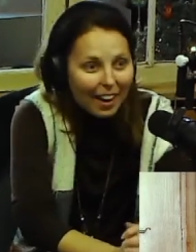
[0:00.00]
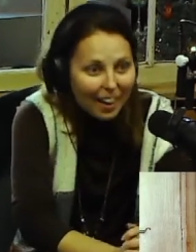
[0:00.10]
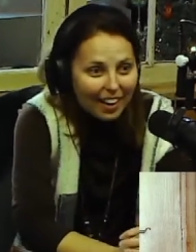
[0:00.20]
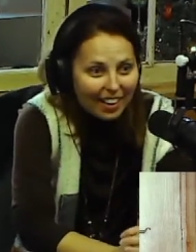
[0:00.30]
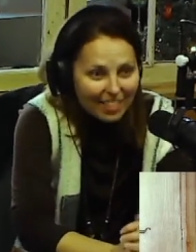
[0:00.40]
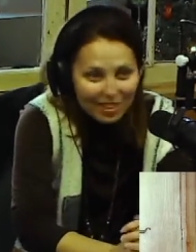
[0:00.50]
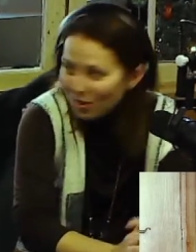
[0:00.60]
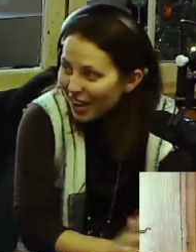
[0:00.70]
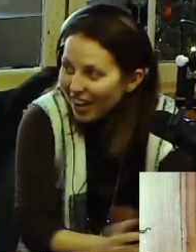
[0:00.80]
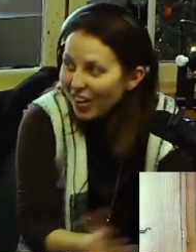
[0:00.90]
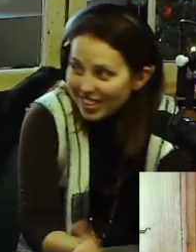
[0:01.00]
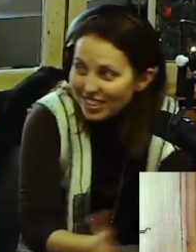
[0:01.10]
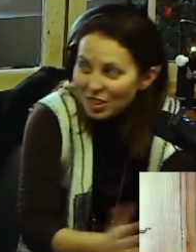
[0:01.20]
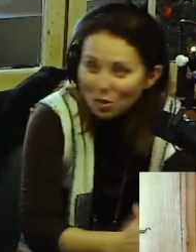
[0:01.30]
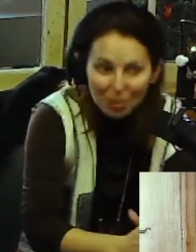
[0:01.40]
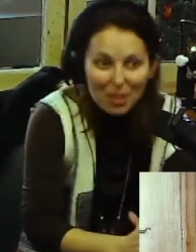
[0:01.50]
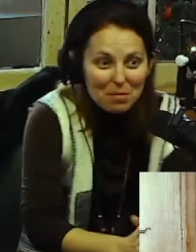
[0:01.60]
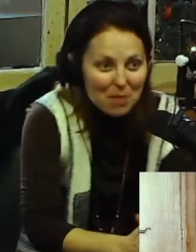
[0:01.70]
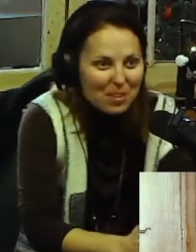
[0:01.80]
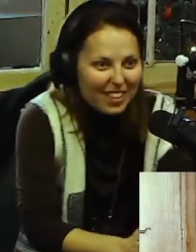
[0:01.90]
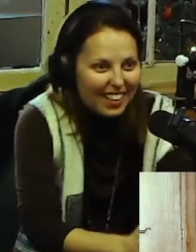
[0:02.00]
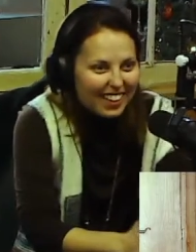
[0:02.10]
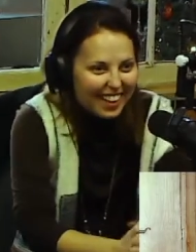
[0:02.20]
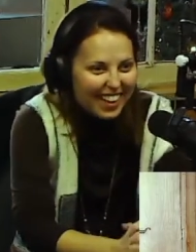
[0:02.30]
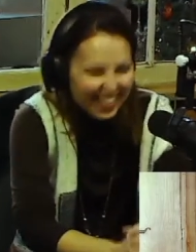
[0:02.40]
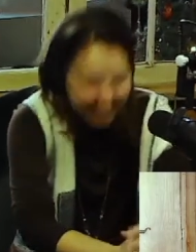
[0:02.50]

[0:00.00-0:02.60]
And so now I still play music and I do